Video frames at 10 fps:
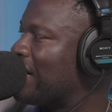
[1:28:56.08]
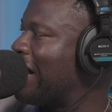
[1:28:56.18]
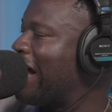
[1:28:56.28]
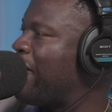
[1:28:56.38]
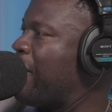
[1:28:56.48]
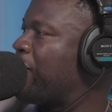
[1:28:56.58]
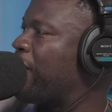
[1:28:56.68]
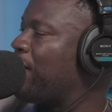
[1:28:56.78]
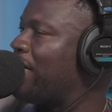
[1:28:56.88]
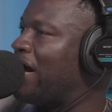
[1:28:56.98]
Yeah, a
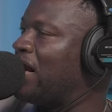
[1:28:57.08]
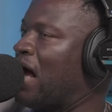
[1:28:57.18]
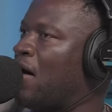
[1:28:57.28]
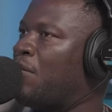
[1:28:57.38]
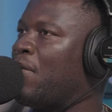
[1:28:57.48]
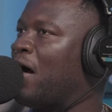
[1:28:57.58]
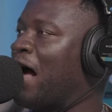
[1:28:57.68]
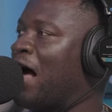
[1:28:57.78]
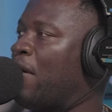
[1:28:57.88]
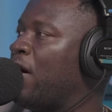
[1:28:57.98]
friend of mine.
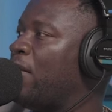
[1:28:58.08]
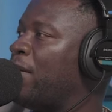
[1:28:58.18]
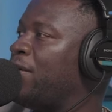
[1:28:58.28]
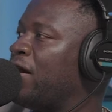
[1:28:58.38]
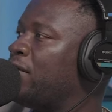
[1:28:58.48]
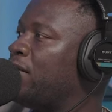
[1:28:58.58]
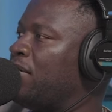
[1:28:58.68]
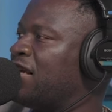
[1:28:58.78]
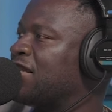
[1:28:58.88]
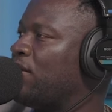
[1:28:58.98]
I play
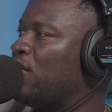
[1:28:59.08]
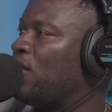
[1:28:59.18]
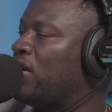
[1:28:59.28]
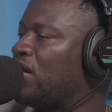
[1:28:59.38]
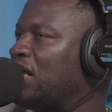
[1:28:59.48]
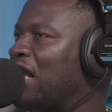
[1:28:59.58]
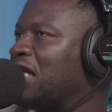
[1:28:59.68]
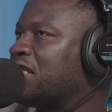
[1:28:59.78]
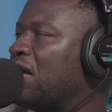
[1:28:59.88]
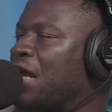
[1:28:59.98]
basketball with. The
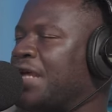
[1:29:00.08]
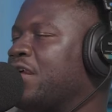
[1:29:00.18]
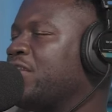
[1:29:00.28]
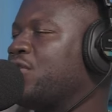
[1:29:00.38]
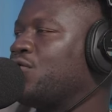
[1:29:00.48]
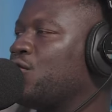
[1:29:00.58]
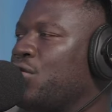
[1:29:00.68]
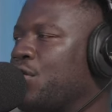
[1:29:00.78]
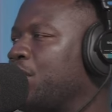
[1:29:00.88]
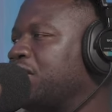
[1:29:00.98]
last time, like, I think
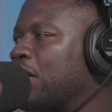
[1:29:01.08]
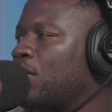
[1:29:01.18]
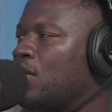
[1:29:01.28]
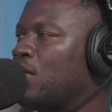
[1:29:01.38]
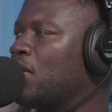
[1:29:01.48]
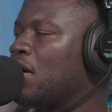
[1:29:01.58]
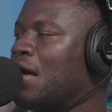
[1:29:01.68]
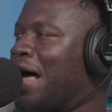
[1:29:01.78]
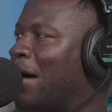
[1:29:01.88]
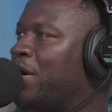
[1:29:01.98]
2-3 weeks ago,
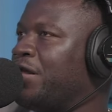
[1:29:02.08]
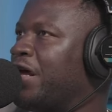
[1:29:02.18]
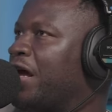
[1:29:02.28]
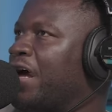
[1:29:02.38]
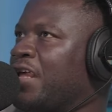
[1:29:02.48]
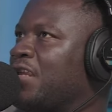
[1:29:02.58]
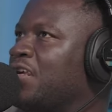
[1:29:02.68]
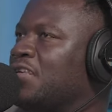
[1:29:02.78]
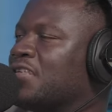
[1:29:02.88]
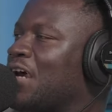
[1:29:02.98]
I went there and he's